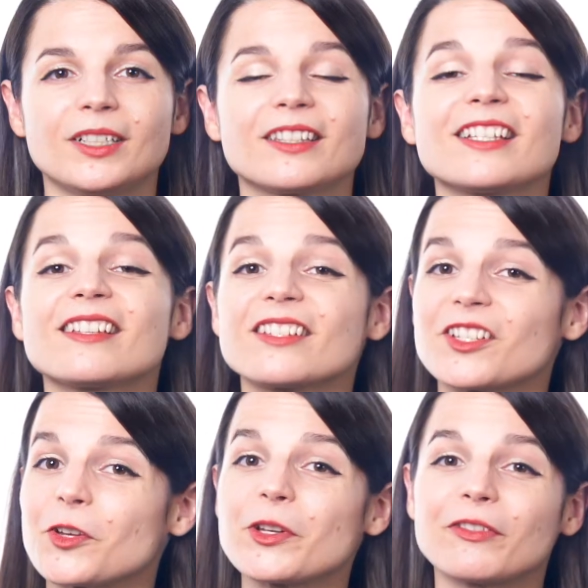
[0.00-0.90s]
This is a
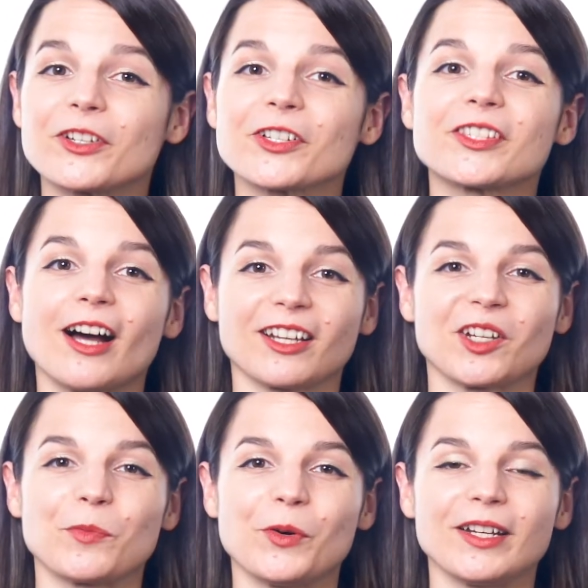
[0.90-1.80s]
universal
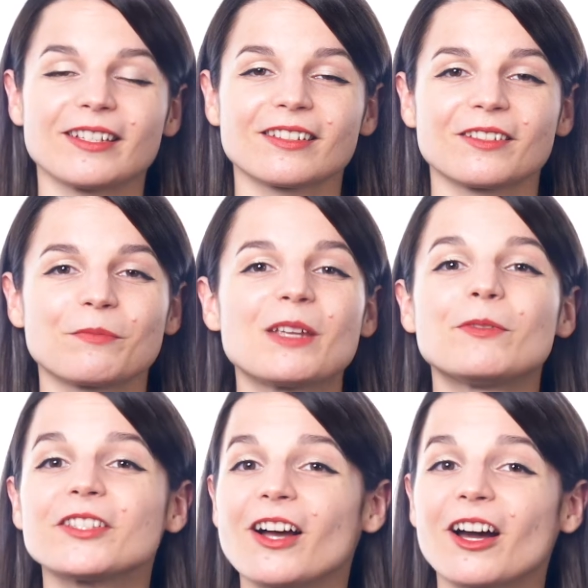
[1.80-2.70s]
talking point.
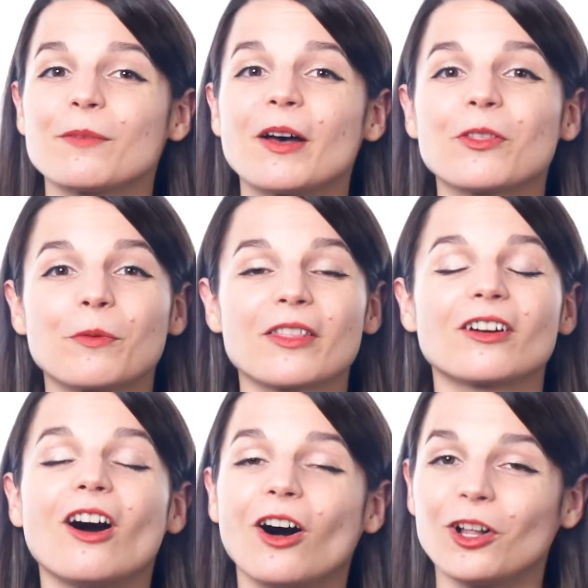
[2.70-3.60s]
People talk about the weather
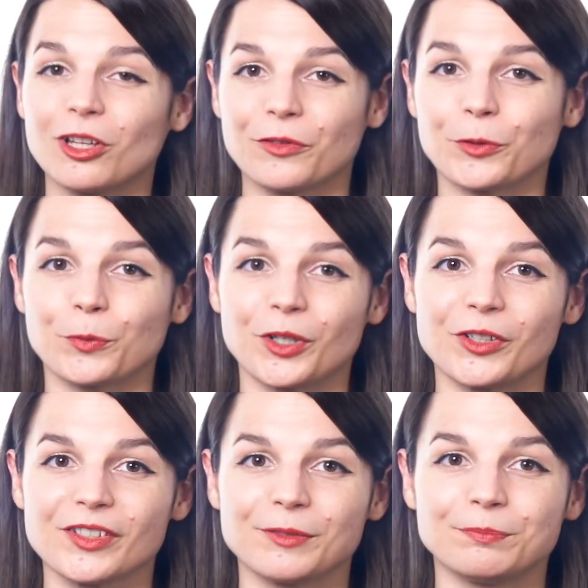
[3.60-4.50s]
all over the
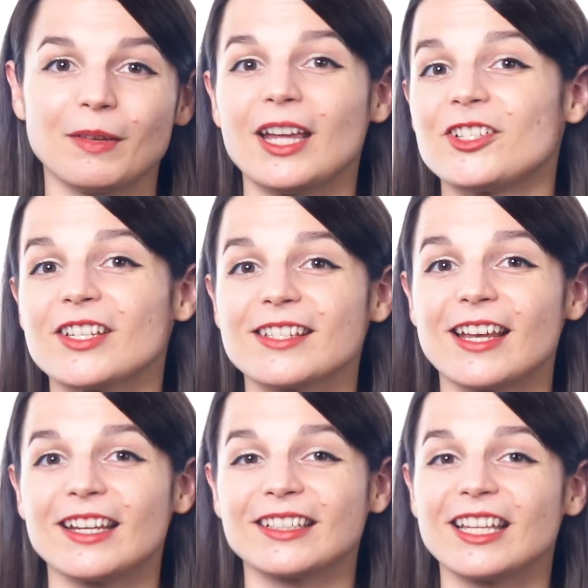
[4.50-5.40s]
world. And just
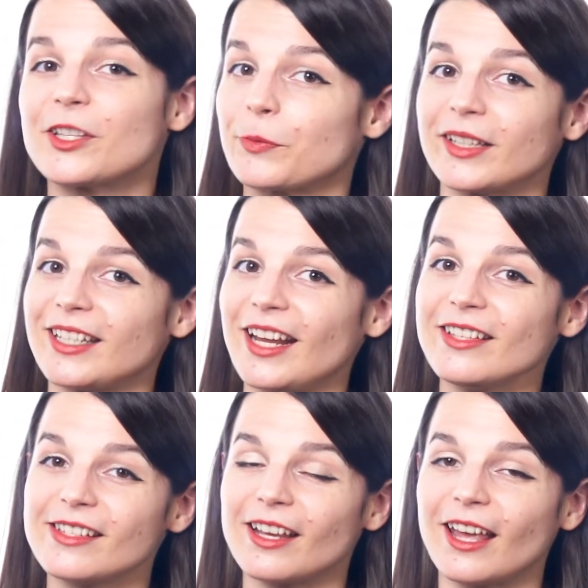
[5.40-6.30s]
saying, "It's really
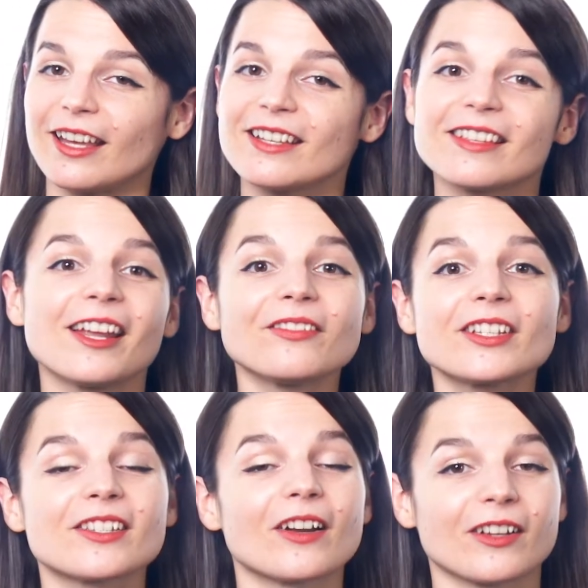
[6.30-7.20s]
nice today," is enough to
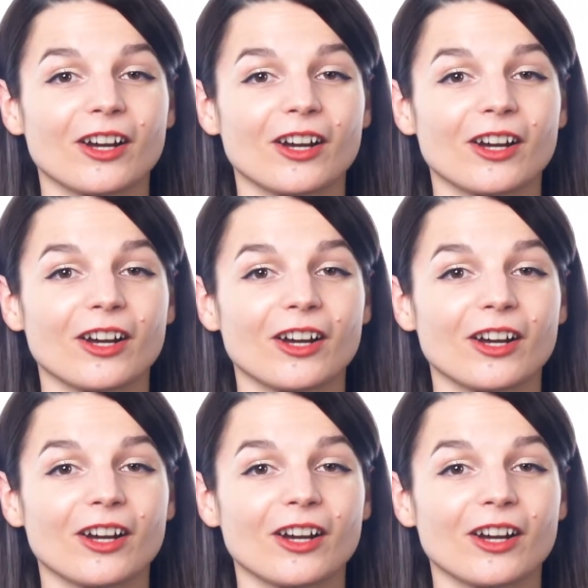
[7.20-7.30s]
start a